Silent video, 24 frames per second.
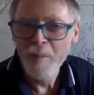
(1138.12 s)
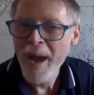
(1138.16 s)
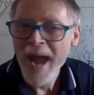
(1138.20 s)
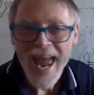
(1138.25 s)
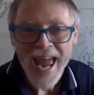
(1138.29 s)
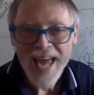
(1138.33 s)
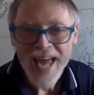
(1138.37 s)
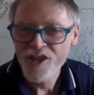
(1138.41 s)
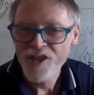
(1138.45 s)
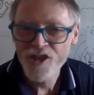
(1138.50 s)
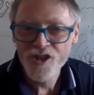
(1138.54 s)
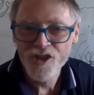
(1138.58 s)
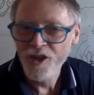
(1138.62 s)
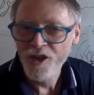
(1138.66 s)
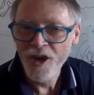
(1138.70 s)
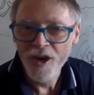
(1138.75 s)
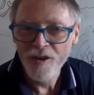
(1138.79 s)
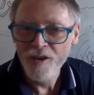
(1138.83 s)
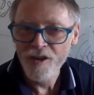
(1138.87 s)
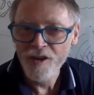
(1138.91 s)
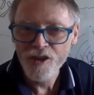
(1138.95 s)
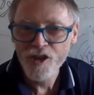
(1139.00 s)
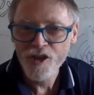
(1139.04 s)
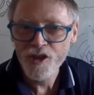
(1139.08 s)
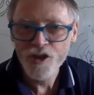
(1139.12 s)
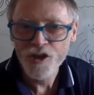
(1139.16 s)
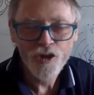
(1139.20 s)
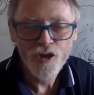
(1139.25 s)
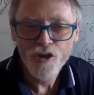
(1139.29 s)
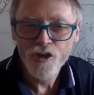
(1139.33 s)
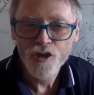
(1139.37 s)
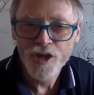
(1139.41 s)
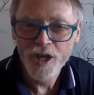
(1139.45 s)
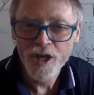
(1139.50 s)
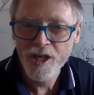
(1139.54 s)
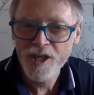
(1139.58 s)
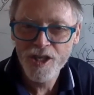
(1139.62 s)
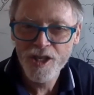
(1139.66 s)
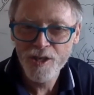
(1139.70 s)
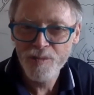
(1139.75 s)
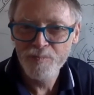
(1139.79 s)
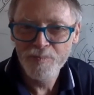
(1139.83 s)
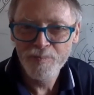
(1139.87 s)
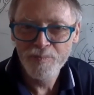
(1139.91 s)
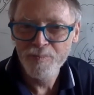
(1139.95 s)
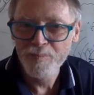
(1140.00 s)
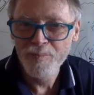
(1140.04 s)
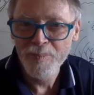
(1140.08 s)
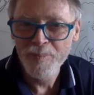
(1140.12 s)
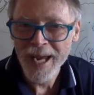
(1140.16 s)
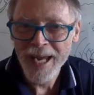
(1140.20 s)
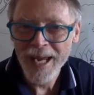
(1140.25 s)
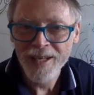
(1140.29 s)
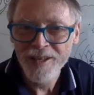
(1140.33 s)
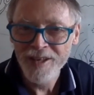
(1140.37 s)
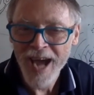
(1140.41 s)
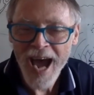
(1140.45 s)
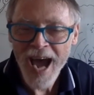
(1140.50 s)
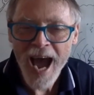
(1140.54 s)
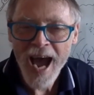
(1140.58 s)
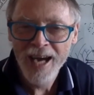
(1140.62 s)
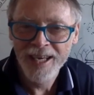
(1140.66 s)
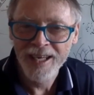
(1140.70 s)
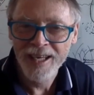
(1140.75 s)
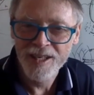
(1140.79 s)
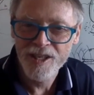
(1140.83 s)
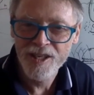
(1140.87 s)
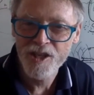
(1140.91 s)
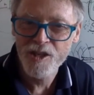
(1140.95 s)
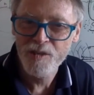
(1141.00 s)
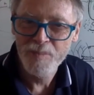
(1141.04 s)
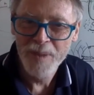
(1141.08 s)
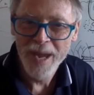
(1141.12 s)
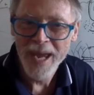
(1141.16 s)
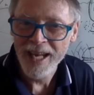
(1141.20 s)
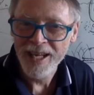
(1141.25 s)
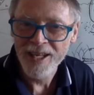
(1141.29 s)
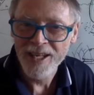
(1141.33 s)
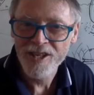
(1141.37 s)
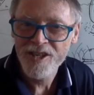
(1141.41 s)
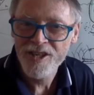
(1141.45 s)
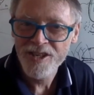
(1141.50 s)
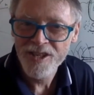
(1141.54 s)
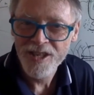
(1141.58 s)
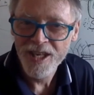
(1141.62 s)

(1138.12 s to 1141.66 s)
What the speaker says: mass, you know, this huge dark expanse